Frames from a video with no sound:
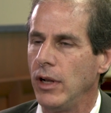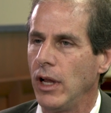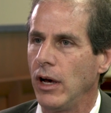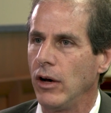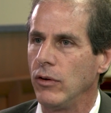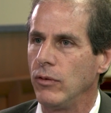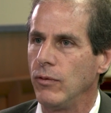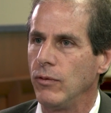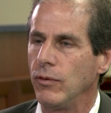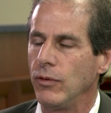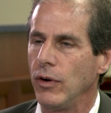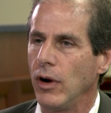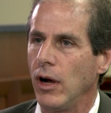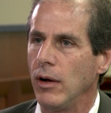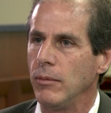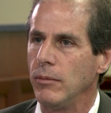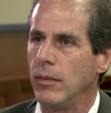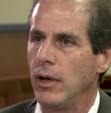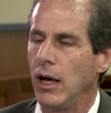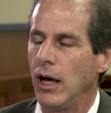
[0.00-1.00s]
known
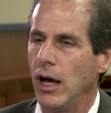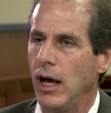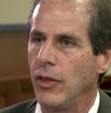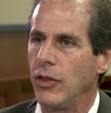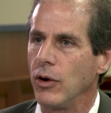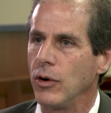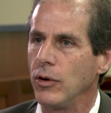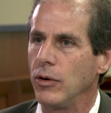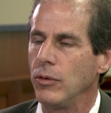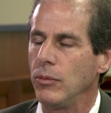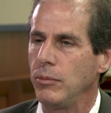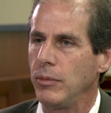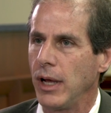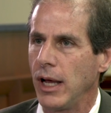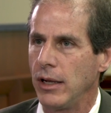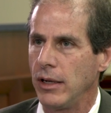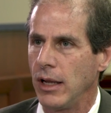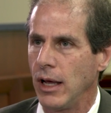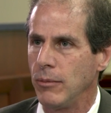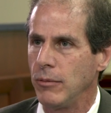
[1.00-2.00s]
from other
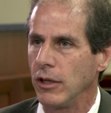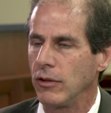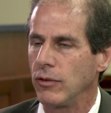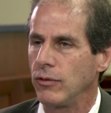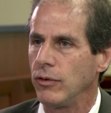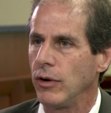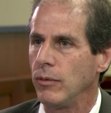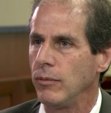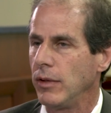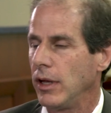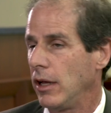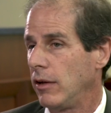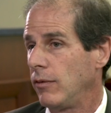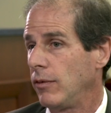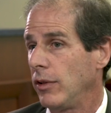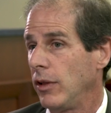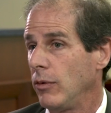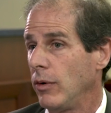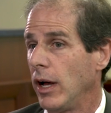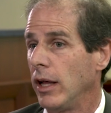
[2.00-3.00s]
pandemics, from
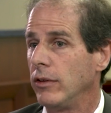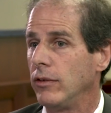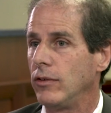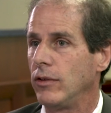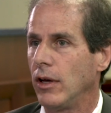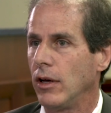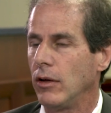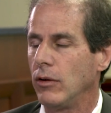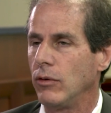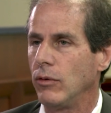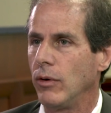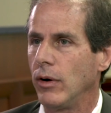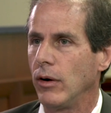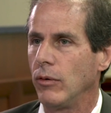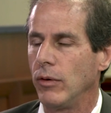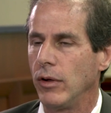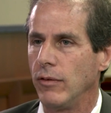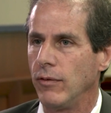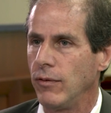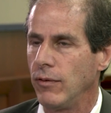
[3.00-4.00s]
influenza, where
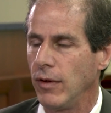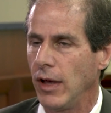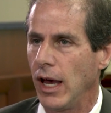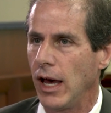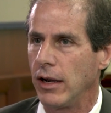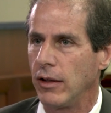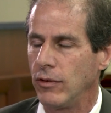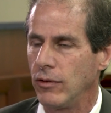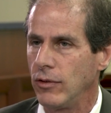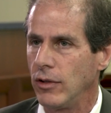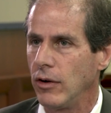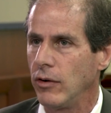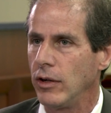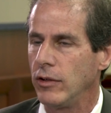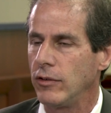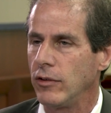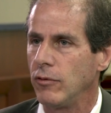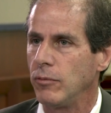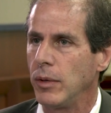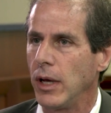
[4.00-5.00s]
we've had a
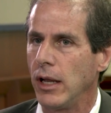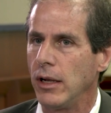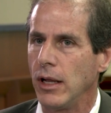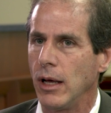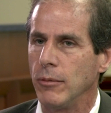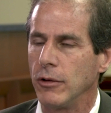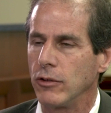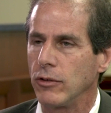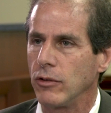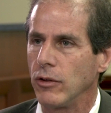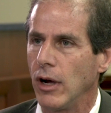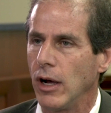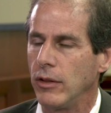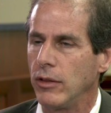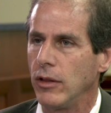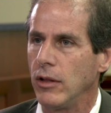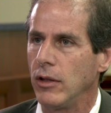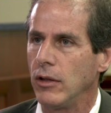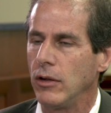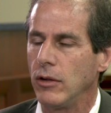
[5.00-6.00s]
series of pandemics
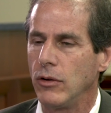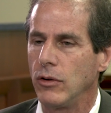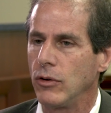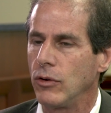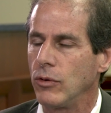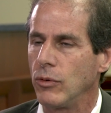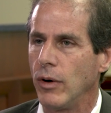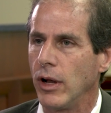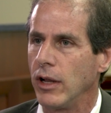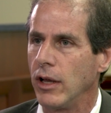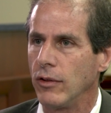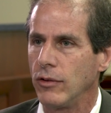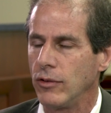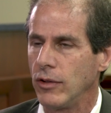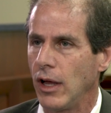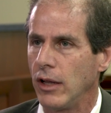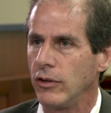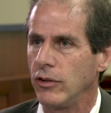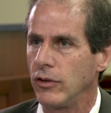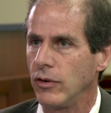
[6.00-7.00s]
throughout the 20th
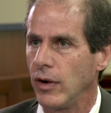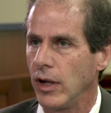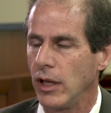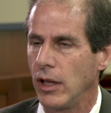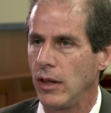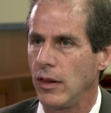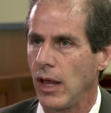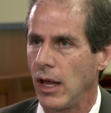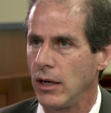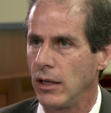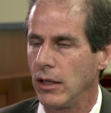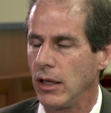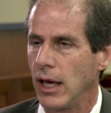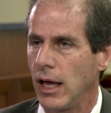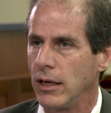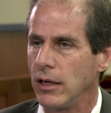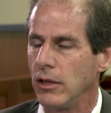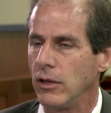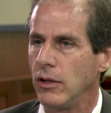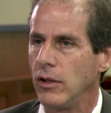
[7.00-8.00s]
century, and then
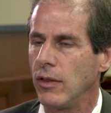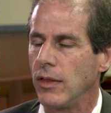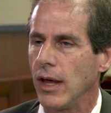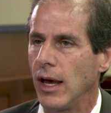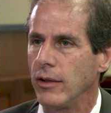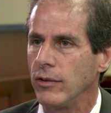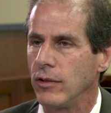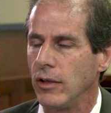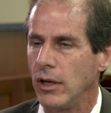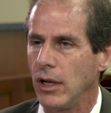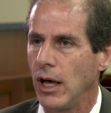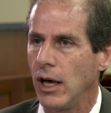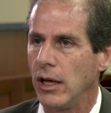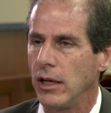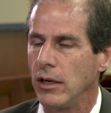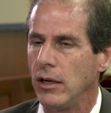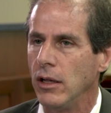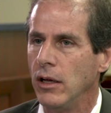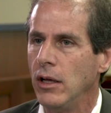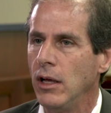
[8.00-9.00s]
again in
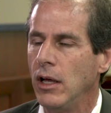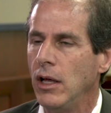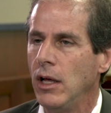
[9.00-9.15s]
2009,